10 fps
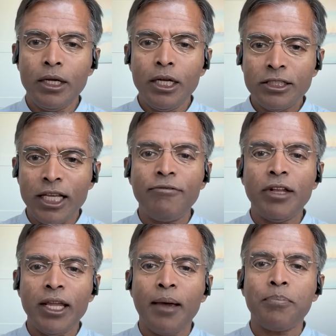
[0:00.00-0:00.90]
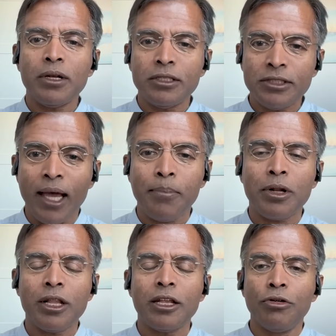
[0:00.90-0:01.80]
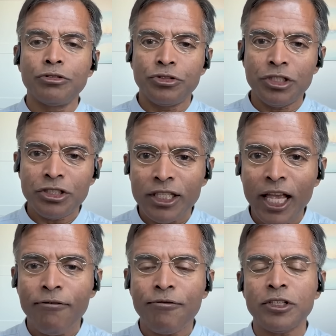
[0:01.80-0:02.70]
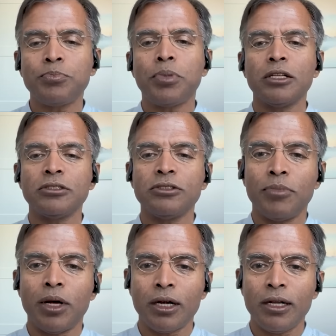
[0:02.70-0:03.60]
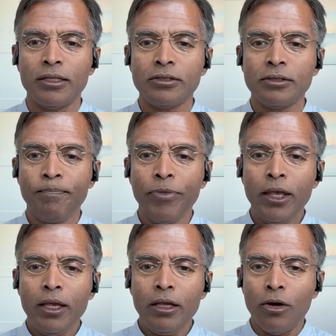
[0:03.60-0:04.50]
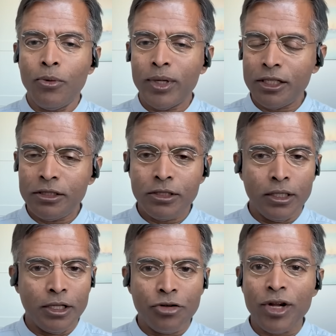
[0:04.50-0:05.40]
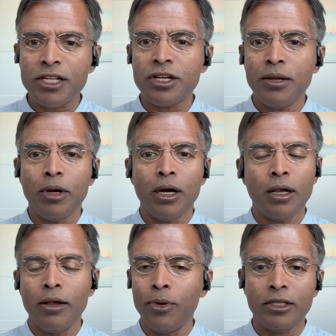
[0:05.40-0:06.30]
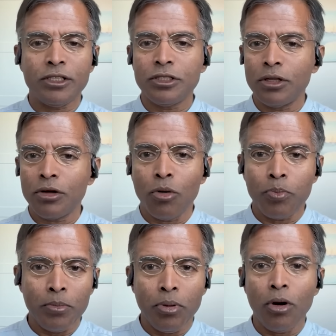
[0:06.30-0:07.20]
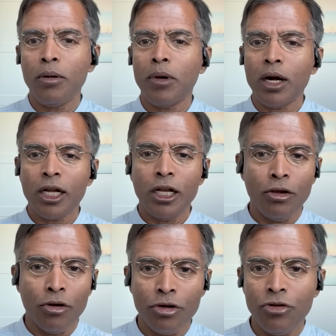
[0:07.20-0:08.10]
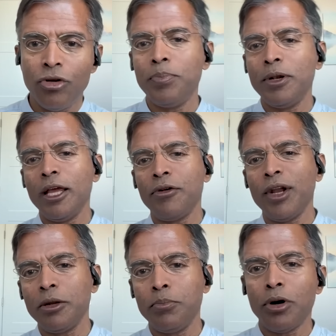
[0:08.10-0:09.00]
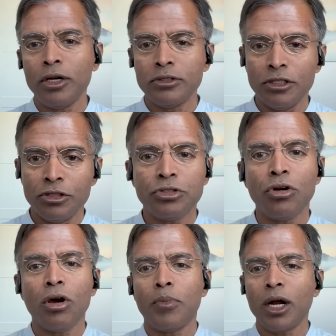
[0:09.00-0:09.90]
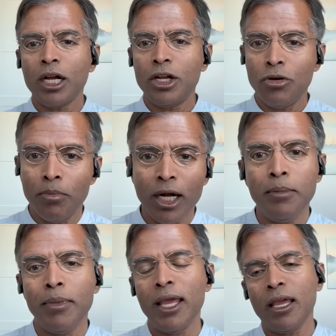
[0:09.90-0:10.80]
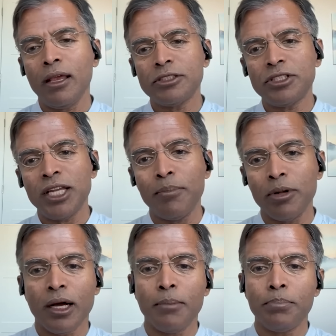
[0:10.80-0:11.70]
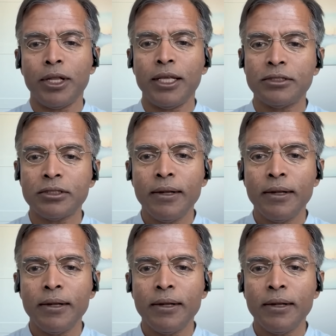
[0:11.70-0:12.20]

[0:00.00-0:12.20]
Safety capital is capital that goes into the safest parts of markets. You know, whether it's in the treasury market, whether it's in the corporate bond market, you go into AAA rated bonds, in the stock market, in money-making stable companies.